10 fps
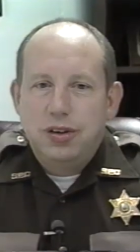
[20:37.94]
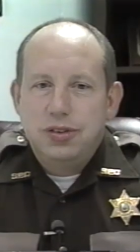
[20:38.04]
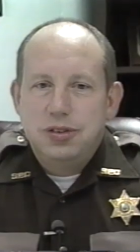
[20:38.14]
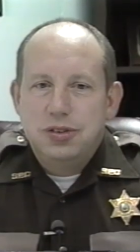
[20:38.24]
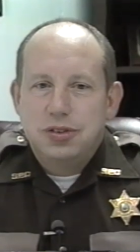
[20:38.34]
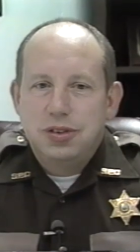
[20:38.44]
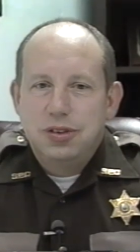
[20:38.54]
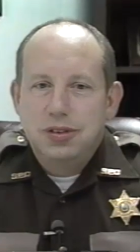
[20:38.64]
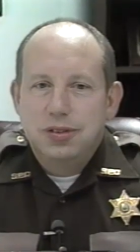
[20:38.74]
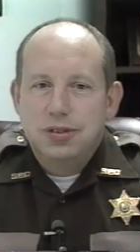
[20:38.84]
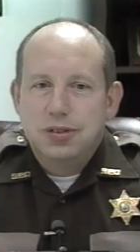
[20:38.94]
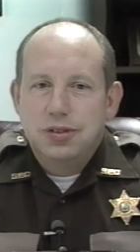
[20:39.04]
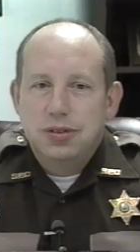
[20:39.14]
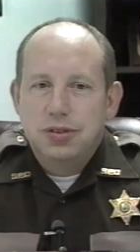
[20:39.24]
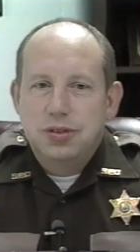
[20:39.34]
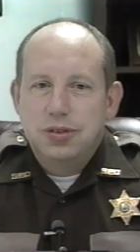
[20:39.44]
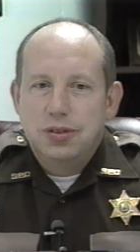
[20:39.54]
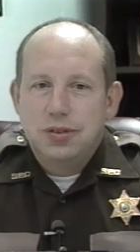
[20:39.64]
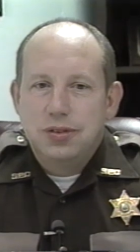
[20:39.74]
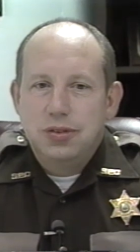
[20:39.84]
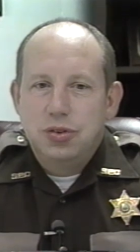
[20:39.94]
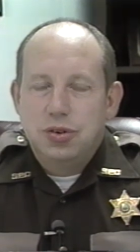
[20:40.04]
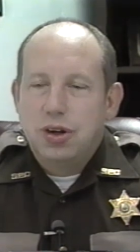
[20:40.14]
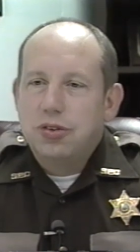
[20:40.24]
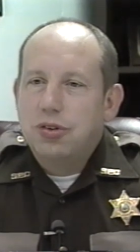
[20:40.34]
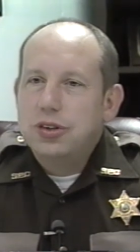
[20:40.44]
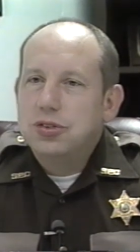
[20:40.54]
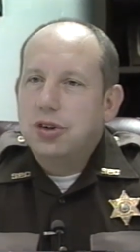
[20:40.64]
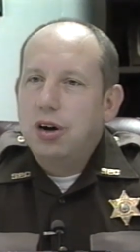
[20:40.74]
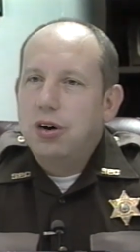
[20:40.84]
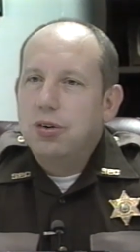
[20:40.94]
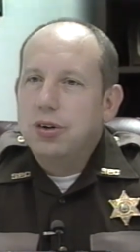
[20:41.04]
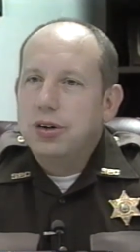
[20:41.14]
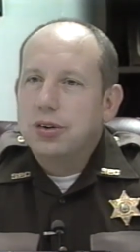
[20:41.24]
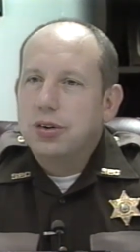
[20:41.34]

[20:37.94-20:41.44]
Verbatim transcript: and now one of her sons has been killed while serving as Pulaski County